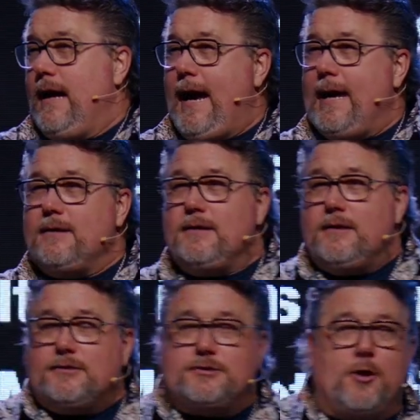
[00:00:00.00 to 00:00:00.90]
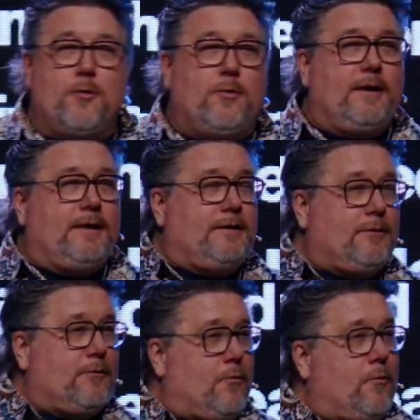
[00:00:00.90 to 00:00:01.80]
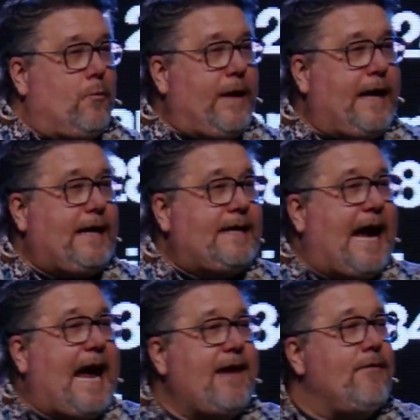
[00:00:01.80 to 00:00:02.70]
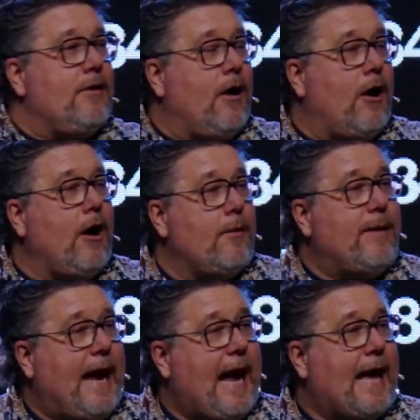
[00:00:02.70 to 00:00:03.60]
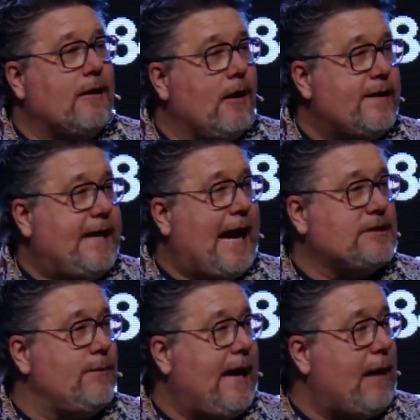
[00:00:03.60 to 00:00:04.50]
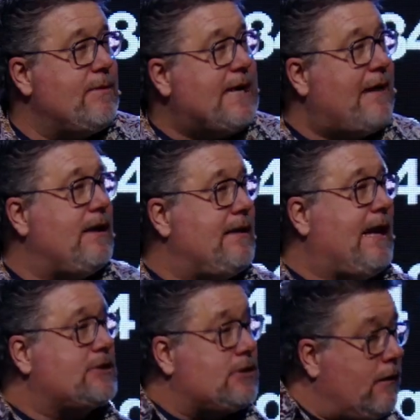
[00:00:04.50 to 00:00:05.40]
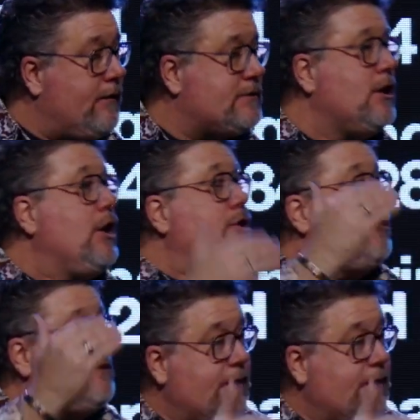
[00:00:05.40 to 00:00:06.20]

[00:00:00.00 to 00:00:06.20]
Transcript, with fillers: And so we gave all that we had, all the cash that we had, we gave it in that service to